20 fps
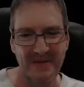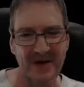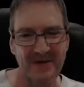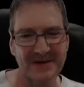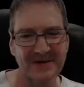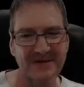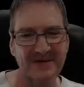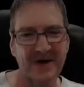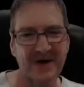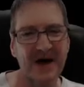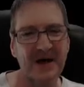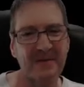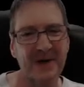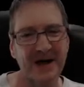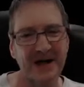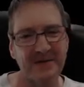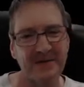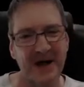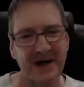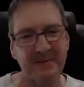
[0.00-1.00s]
Maybe I was a
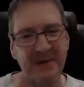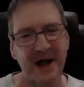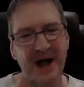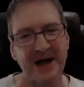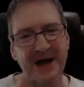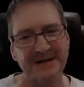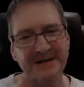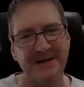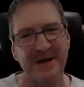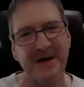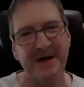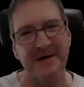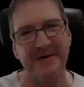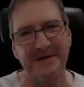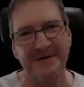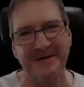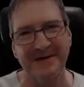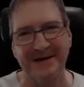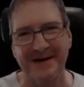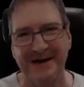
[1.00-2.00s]
firebug in my past
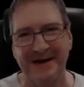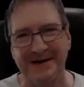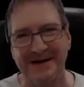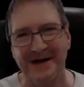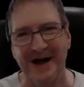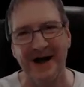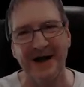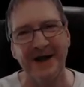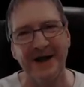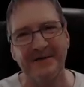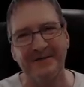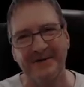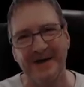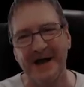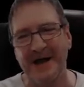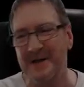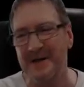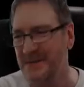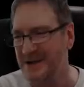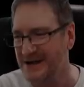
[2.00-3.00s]
life. I like
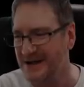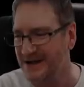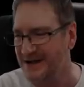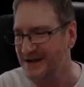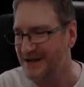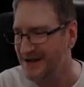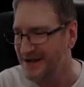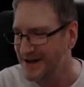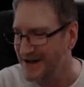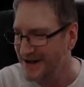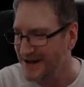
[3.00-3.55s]
flames.